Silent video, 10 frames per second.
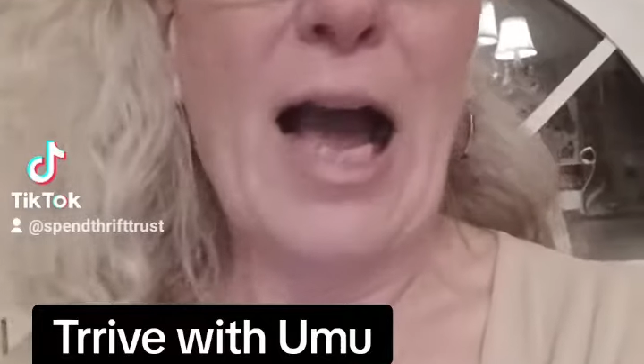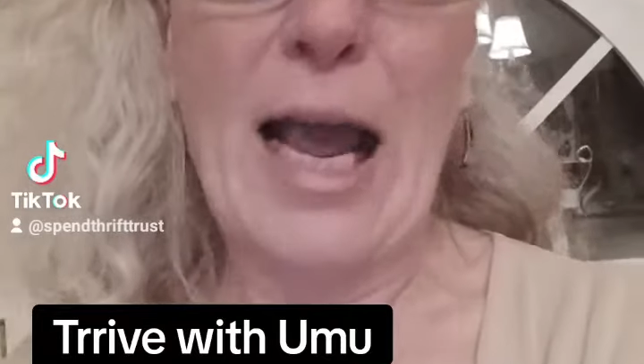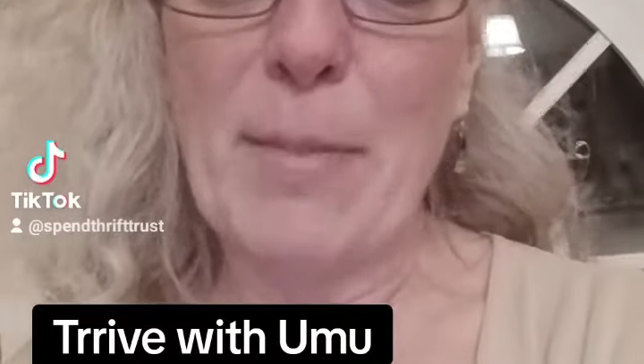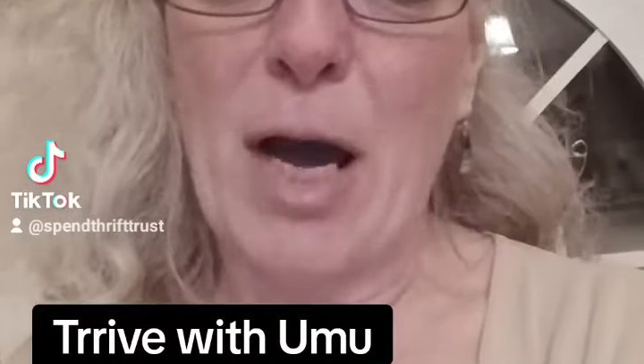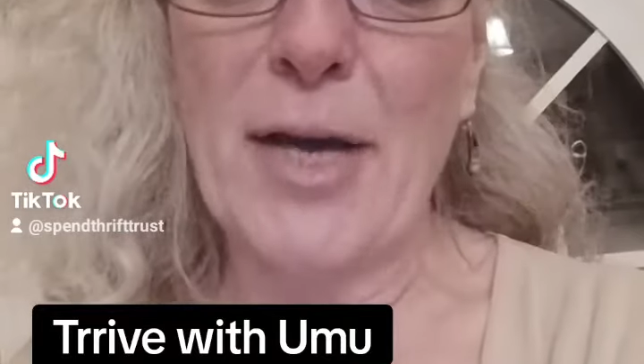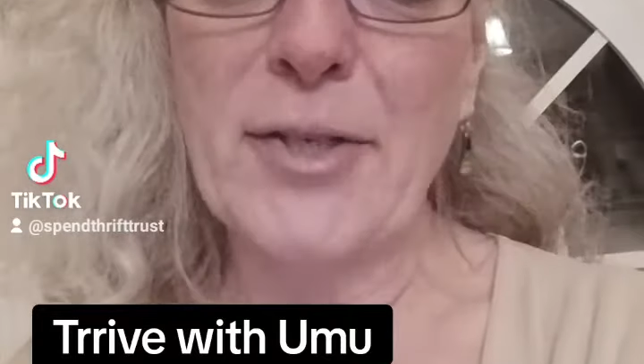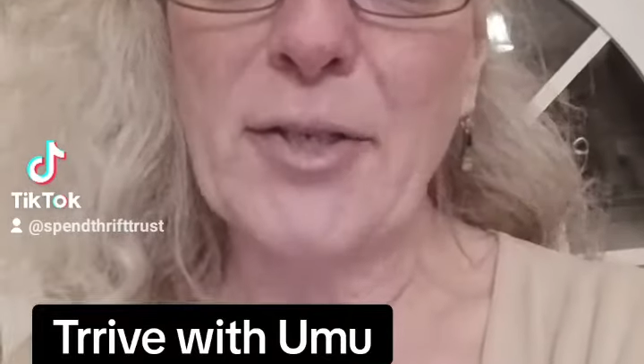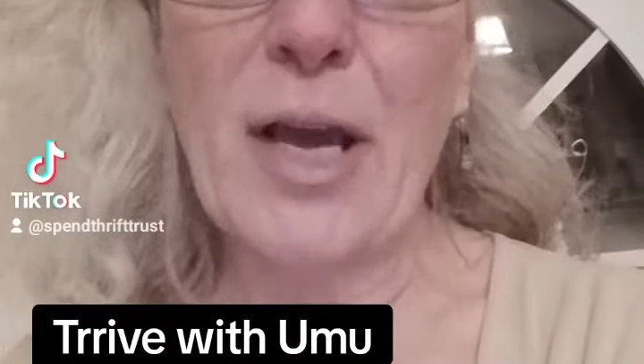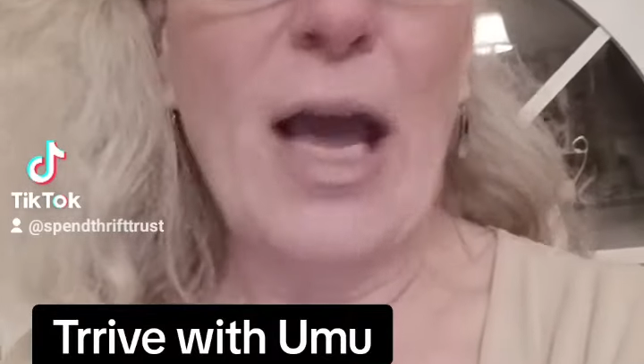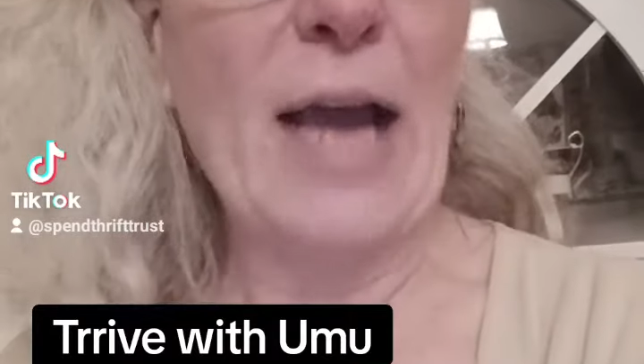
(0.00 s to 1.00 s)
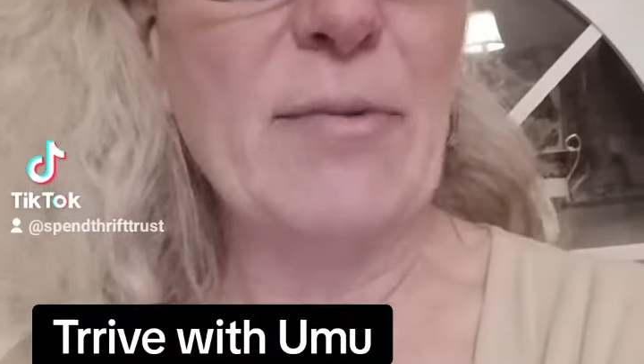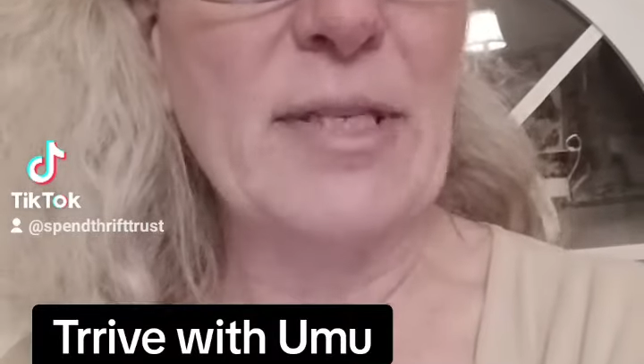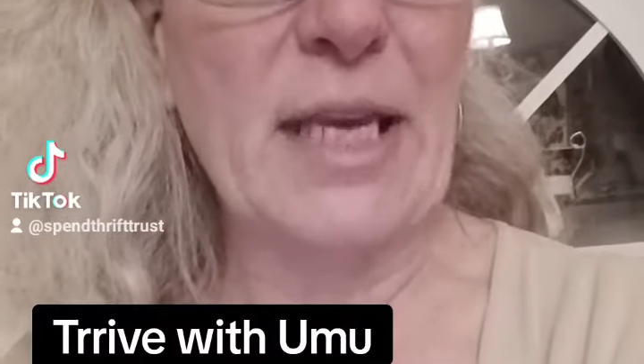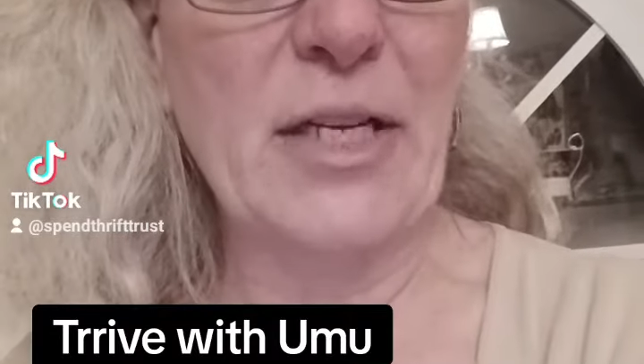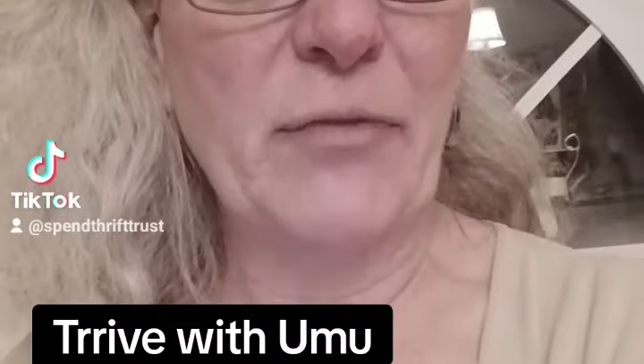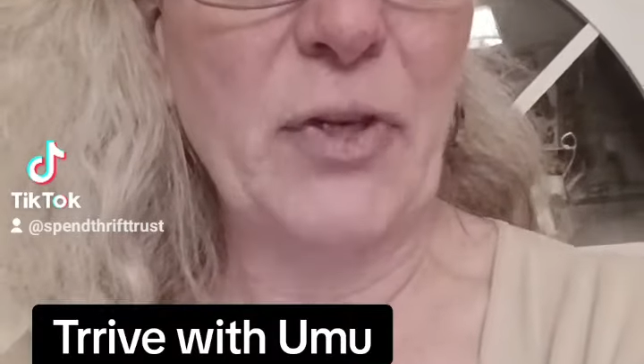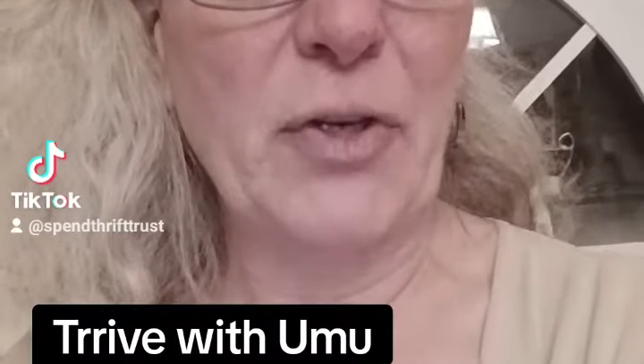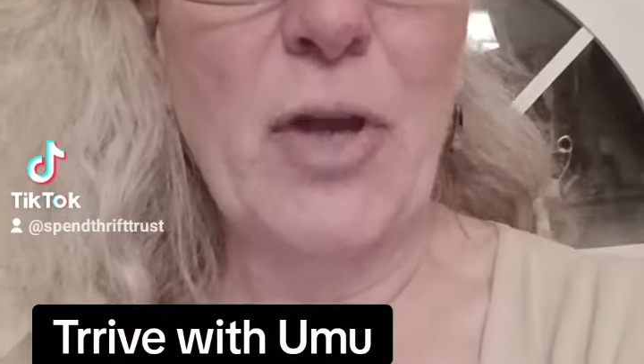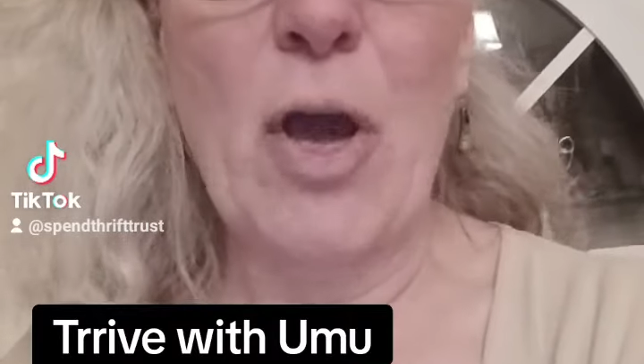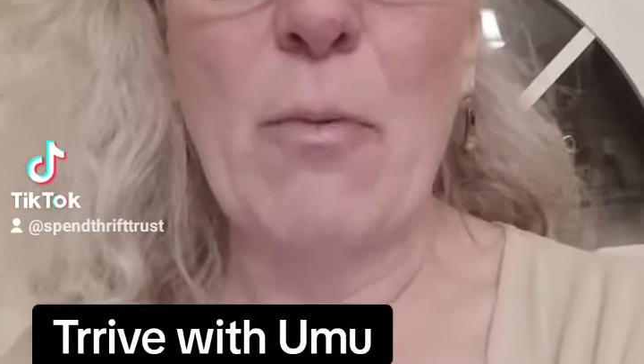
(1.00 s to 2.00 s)
I'm honored I was
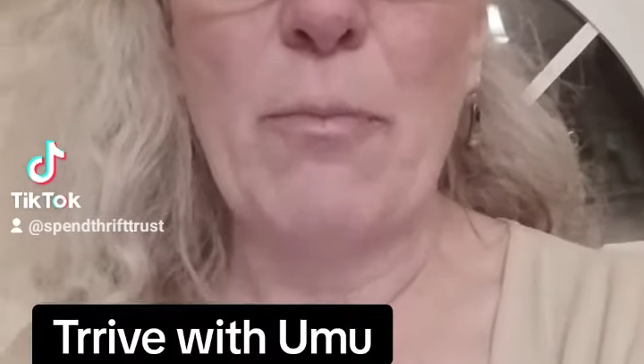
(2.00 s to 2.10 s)
interviewed